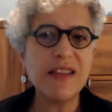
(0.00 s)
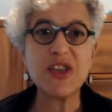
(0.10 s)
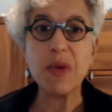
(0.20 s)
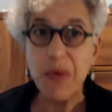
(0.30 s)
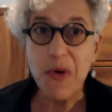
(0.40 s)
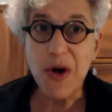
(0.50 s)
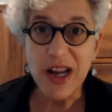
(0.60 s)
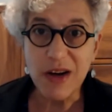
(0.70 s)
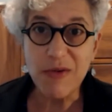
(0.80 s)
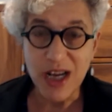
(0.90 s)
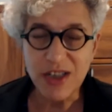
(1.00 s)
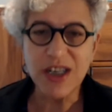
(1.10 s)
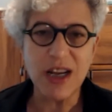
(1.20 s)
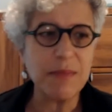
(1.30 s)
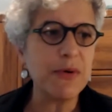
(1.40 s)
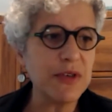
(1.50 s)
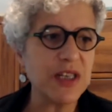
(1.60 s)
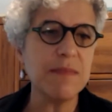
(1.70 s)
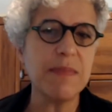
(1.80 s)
supporting Russia and Putin,